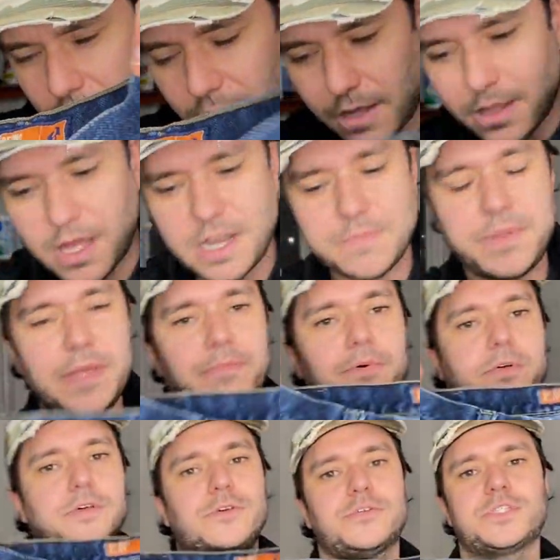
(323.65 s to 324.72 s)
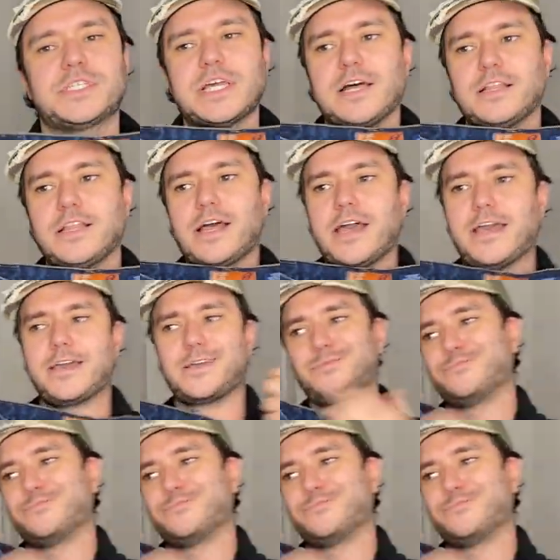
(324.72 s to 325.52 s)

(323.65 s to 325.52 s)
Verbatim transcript: A lot of people who sell like